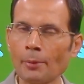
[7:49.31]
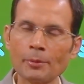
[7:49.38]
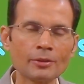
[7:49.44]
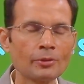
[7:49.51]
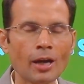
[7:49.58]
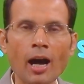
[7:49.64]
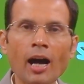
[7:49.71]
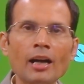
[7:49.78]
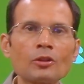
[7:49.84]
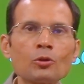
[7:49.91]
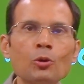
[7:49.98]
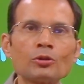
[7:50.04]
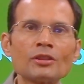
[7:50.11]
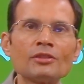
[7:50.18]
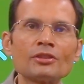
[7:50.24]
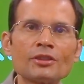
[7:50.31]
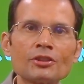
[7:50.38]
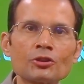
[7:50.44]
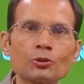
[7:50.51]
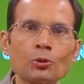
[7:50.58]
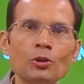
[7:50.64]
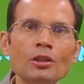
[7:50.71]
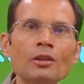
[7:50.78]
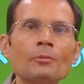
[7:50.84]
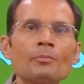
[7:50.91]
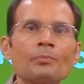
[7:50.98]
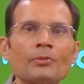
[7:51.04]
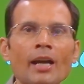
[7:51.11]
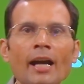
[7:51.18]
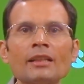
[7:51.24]
I mean, heart goes in systole
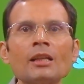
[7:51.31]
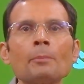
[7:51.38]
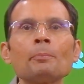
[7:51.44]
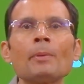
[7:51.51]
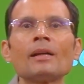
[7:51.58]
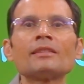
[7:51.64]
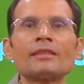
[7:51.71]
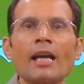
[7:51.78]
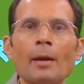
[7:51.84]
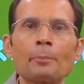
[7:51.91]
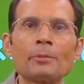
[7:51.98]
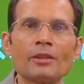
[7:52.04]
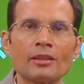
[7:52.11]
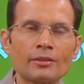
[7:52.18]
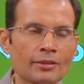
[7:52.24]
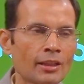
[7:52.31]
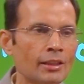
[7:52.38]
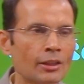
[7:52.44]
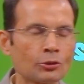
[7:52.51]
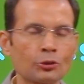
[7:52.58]
and the pulse appears.